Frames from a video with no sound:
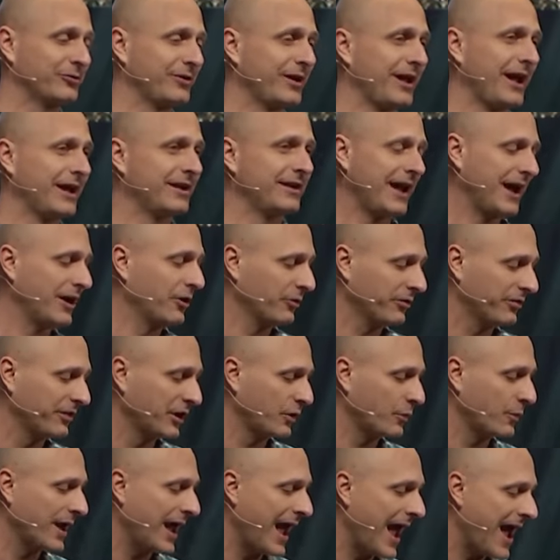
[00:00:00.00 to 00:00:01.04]
I, I don't think
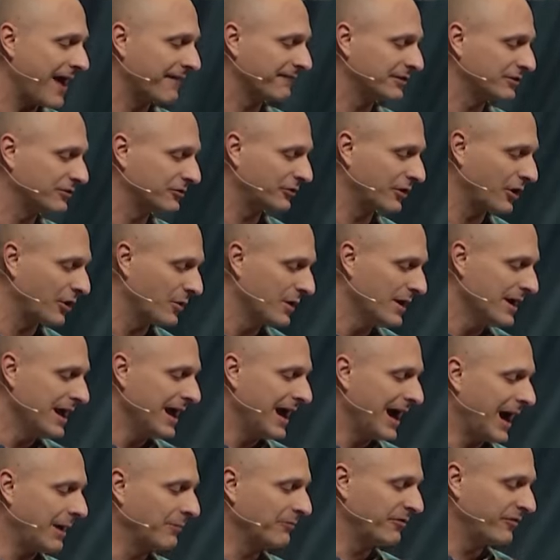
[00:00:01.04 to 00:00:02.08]
we have, and so
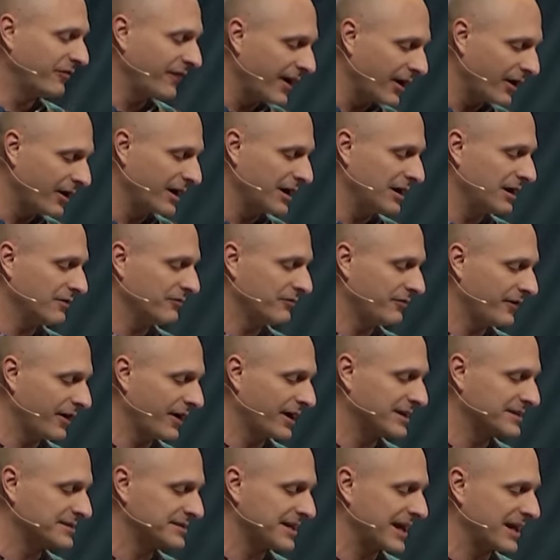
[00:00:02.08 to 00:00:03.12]
I'm very, very
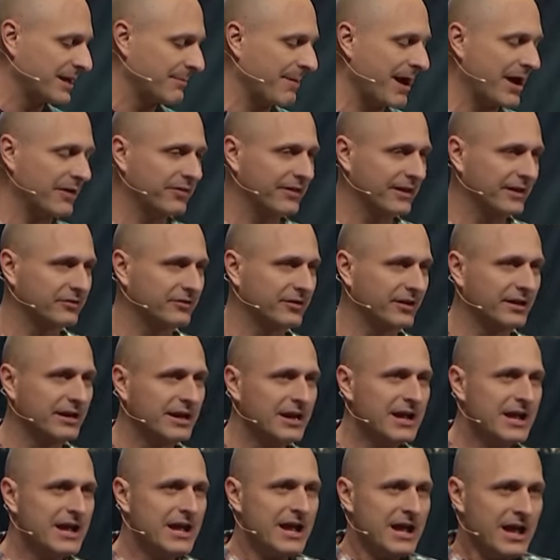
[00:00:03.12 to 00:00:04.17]
excited about this. And
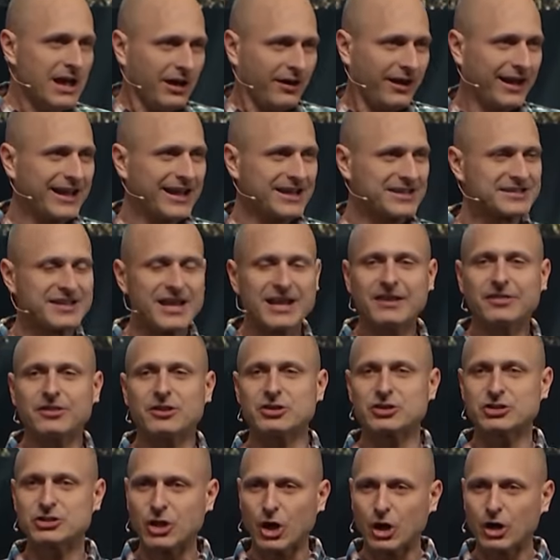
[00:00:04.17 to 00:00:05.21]
like I said at the
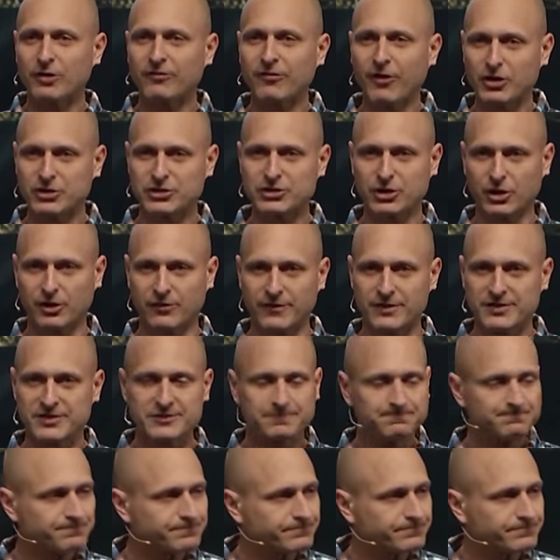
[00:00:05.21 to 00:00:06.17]
start of our service,